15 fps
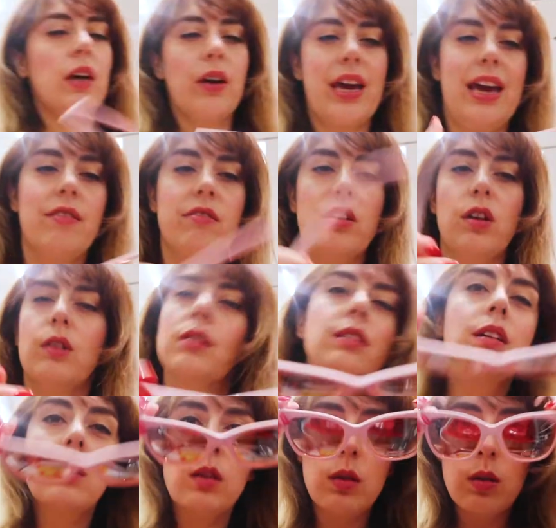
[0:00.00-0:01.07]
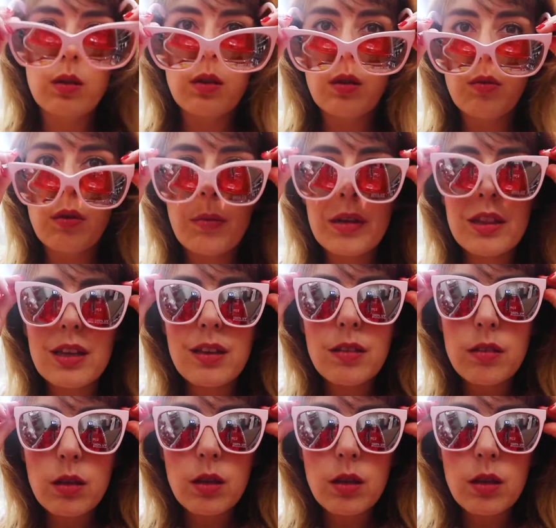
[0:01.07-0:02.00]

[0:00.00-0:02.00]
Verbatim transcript: Okay, so what about these?